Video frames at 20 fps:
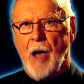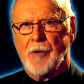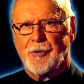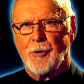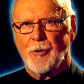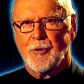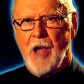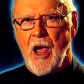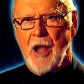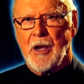
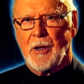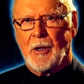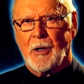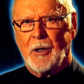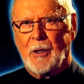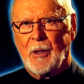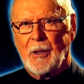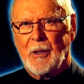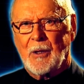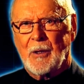you, Daniel?
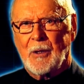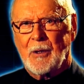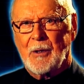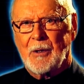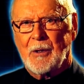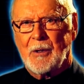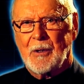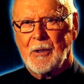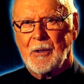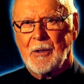
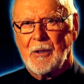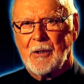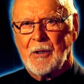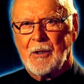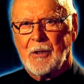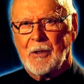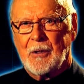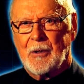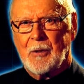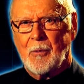
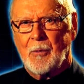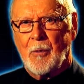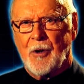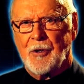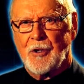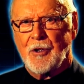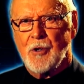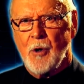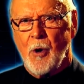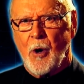
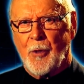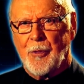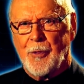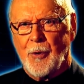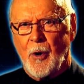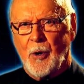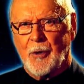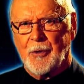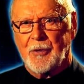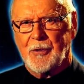What are your
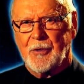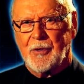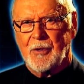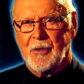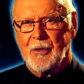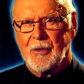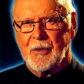thoughts?